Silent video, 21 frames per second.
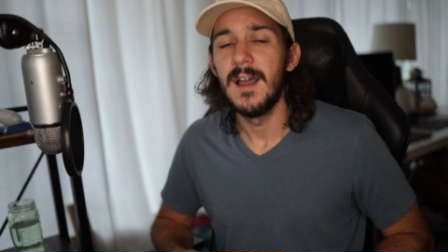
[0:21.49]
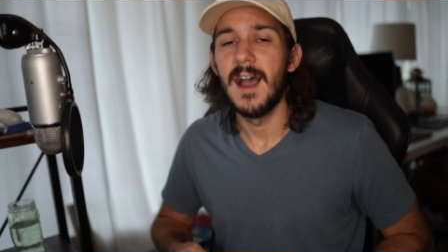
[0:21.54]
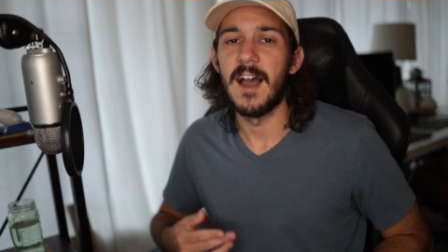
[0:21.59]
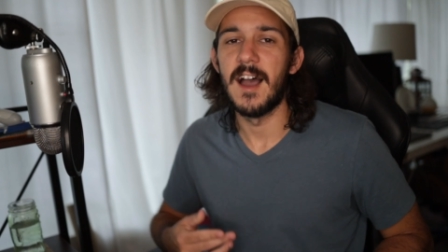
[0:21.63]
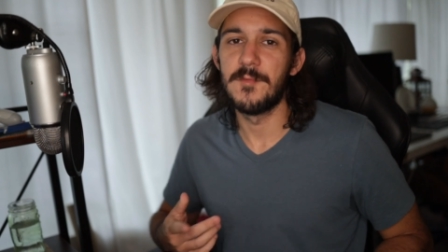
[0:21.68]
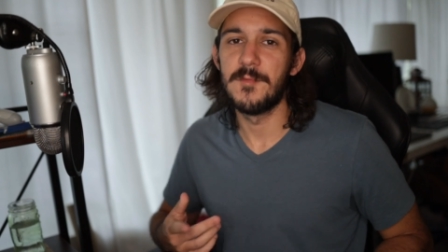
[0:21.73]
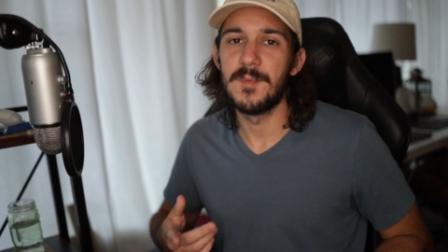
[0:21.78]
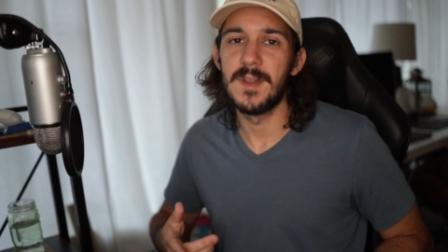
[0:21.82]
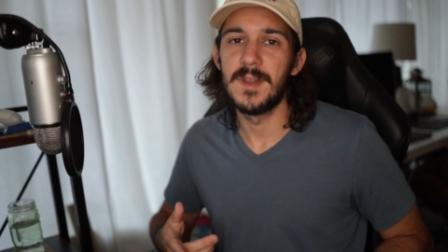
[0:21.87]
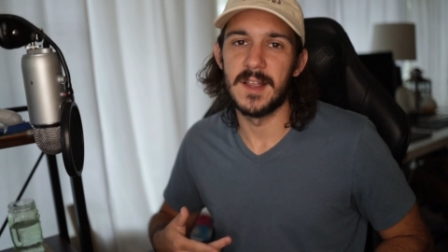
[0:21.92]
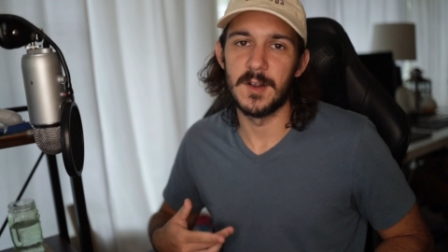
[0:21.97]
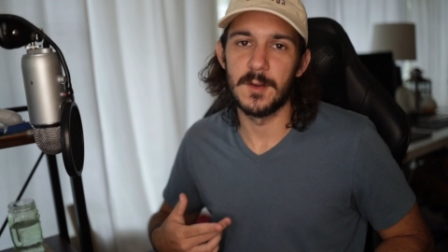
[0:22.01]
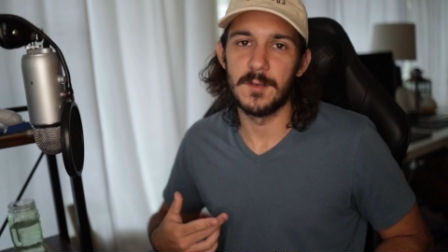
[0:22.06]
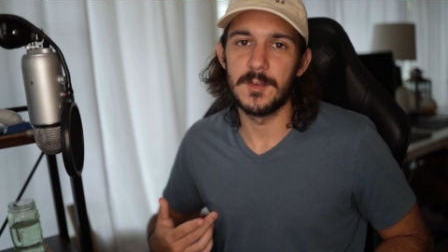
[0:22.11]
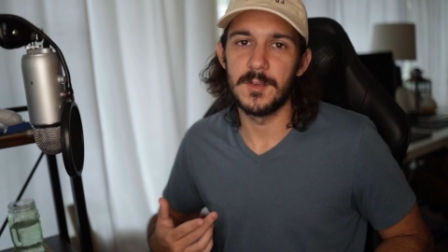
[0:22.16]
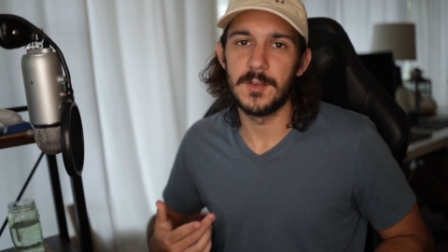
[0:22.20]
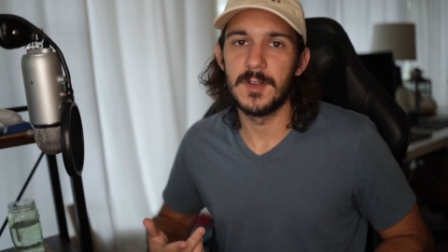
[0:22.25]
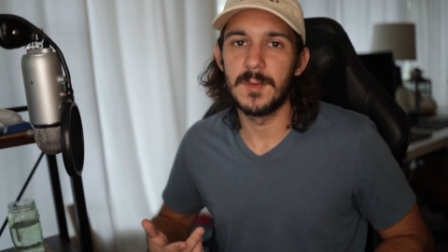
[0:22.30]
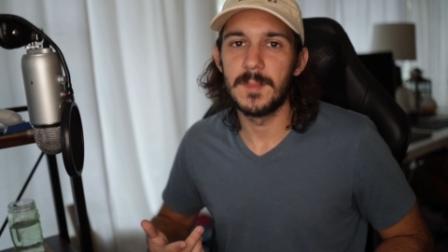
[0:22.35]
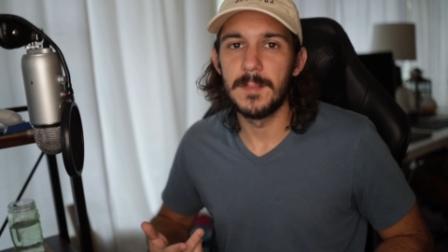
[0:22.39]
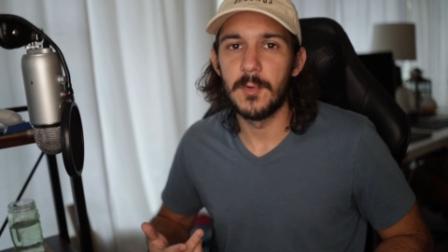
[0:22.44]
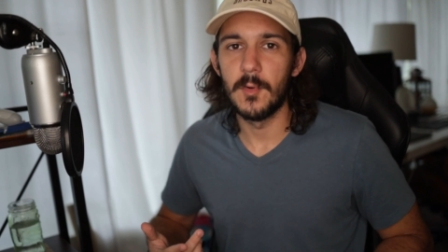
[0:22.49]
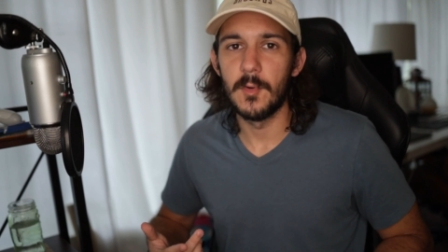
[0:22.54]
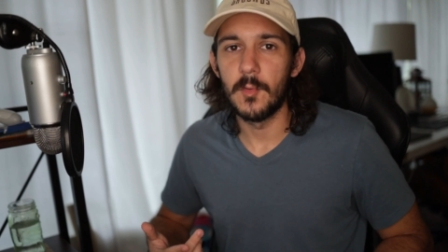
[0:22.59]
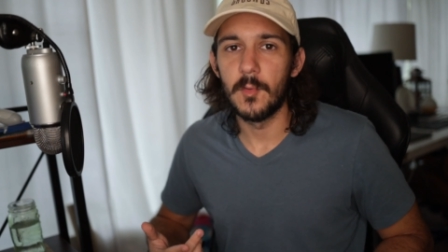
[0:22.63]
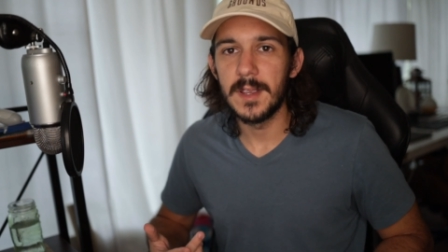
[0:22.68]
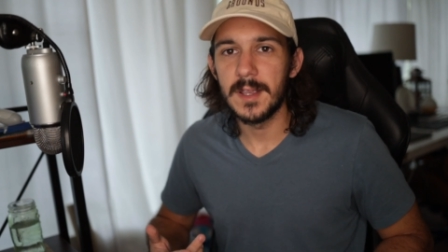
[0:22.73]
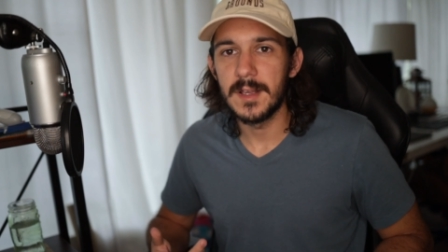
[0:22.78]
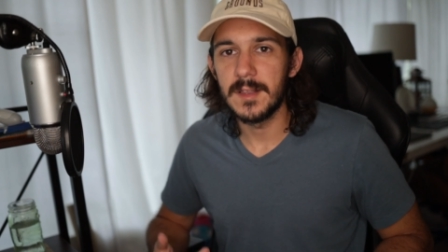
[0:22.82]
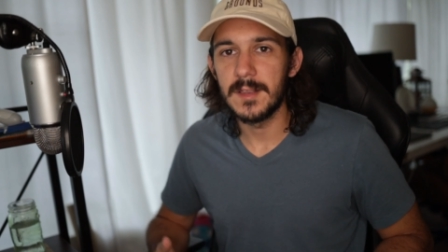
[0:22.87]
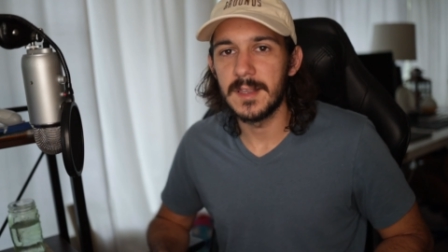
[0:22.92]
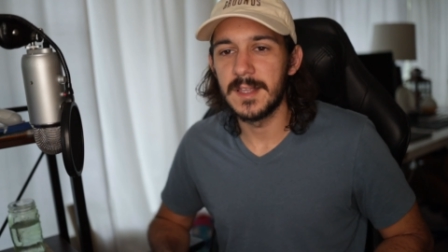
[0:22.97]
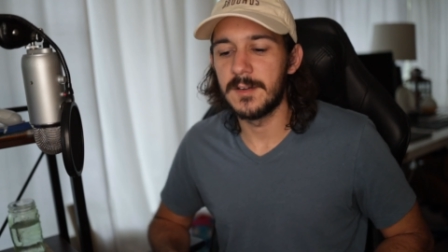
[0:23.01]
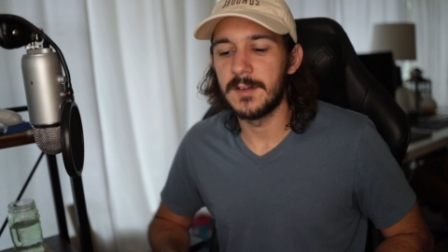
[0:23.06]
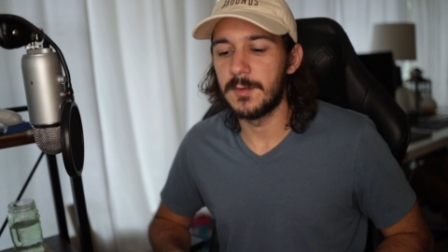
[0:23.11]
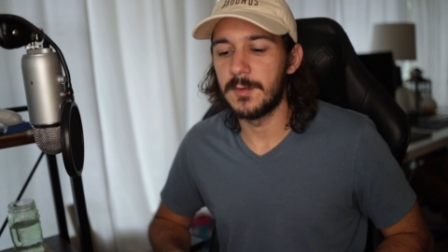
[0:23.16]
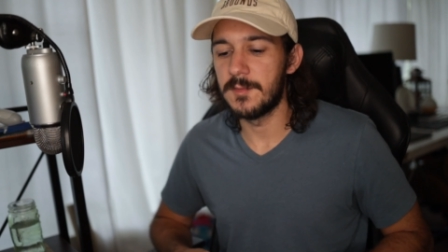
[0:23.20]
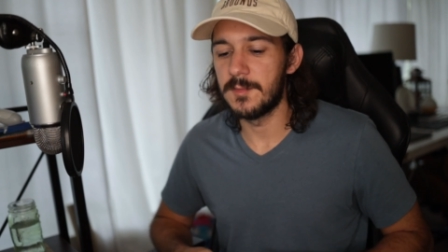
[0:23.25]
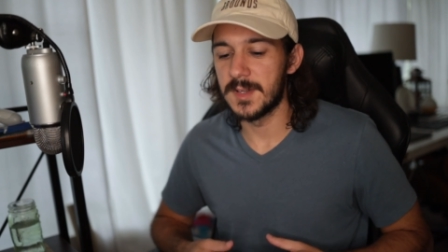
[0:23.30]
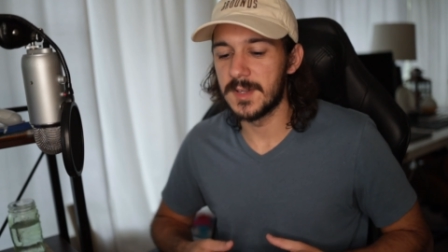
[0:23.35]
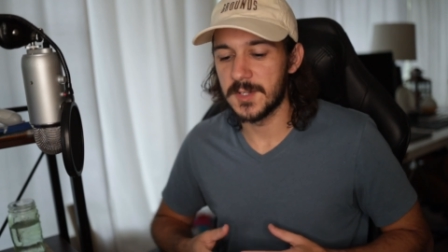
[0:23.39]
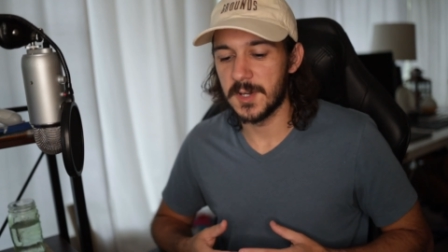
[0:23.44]
I've been interviewing people weekly.
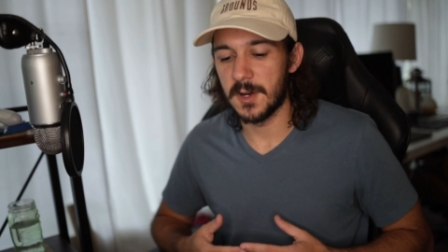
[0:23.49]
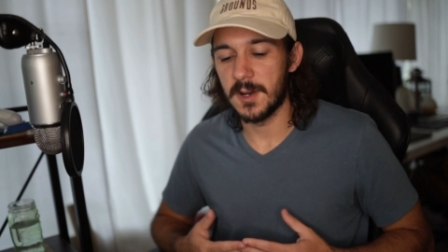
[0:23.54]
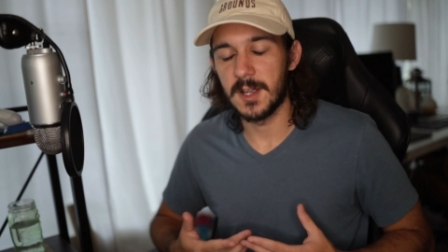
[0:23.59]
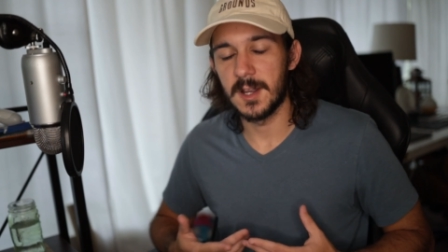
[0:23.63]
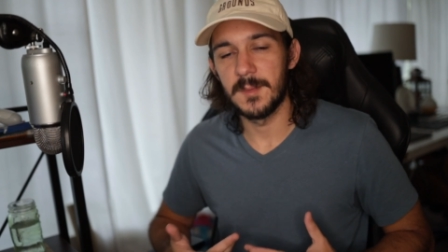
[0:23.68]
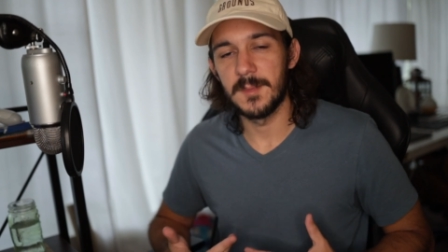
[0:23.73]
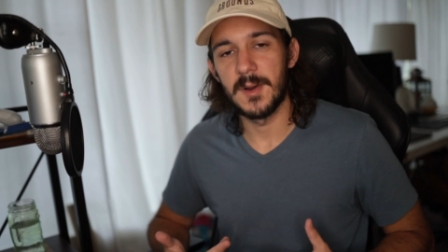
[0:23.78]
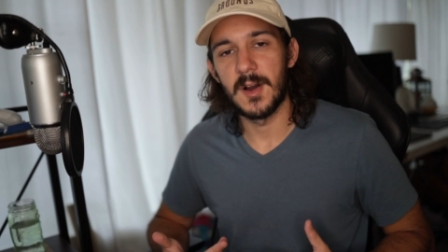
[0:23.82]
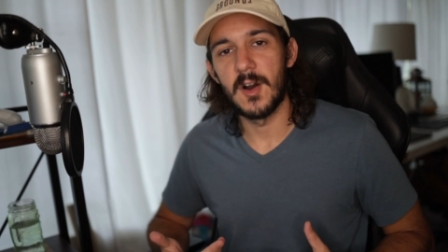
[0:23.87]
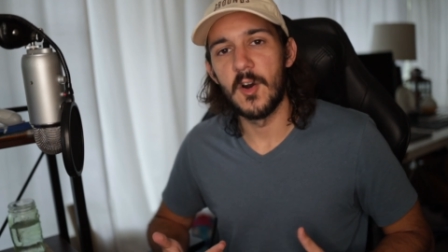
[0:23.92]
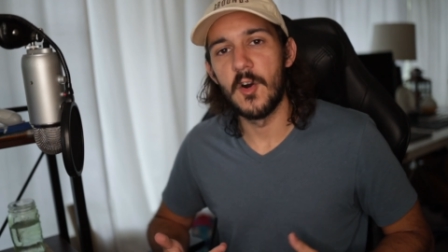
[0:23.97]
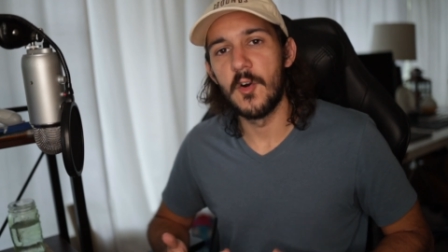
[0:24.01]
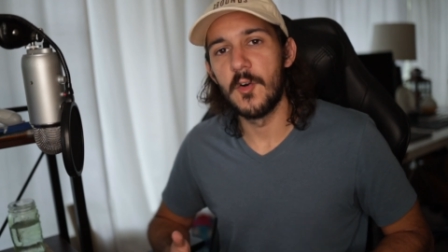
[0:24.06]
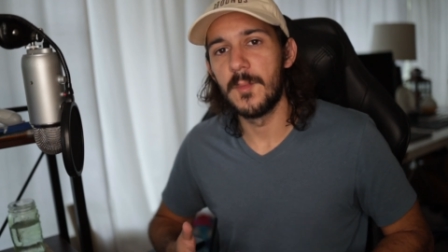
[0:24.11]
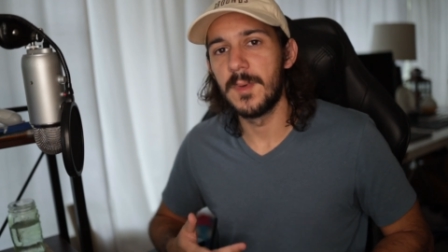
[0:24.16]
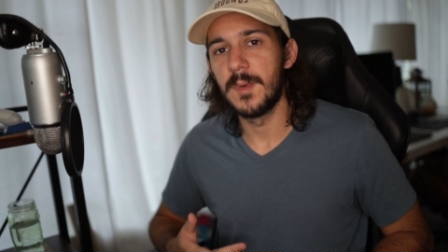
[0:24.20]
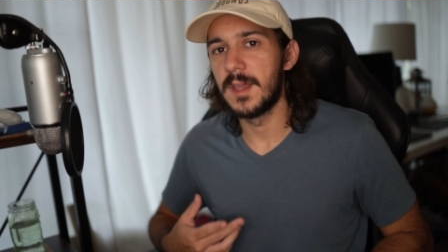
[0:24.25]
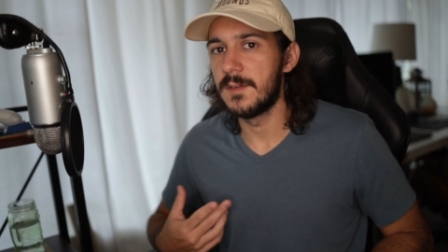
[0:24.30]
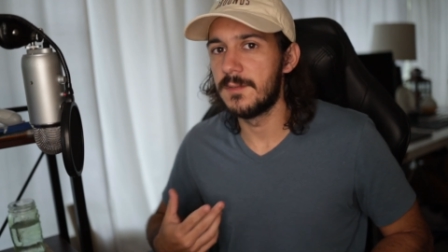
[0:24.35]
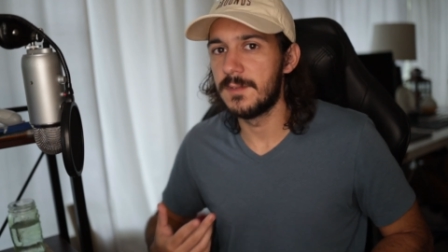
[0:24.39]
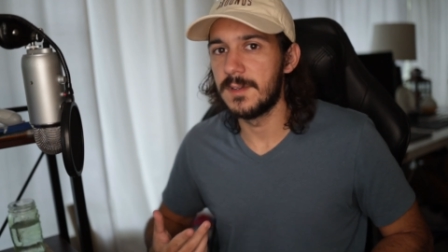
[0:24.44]
We've been talking about OMI,